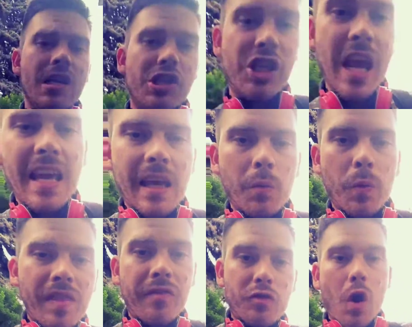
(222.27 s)
shaking
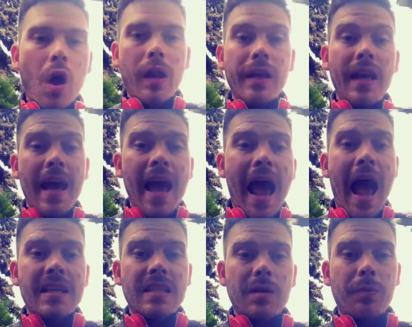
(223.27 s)
withdrawal and
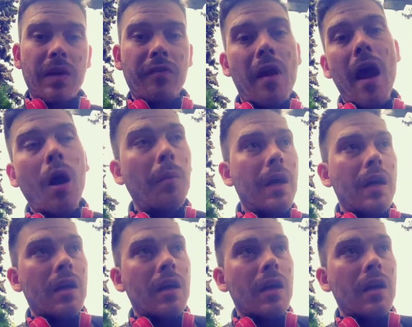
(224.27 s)
asking me for help.